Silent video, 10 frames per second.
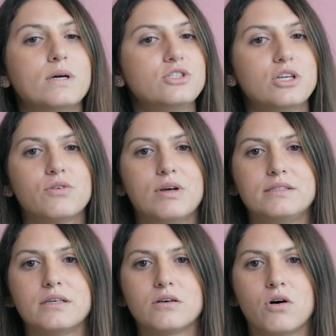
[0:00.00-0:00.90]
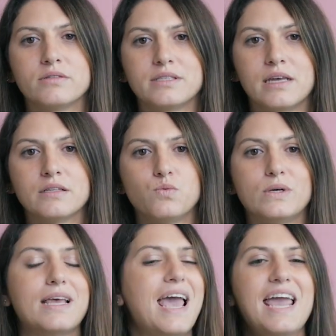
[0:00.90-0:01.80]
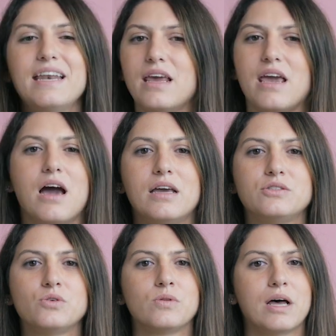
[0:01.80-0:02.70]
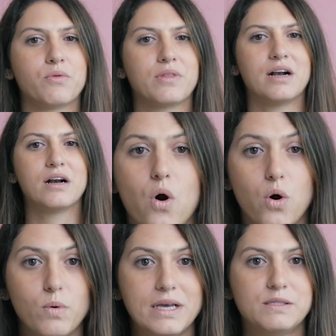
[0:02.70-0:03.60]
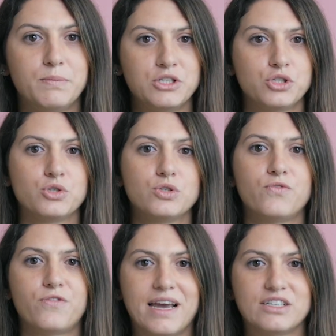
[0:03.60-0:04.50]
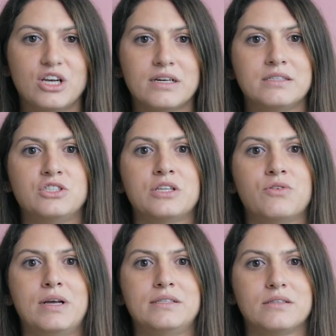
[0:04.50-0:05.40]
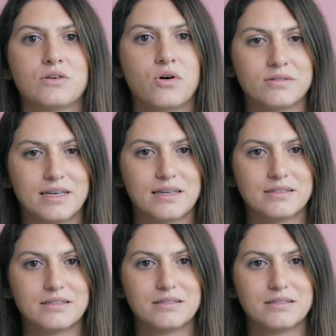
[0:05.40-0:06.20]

When generating content with any AI tool out there, always be sure to fact check the generated content.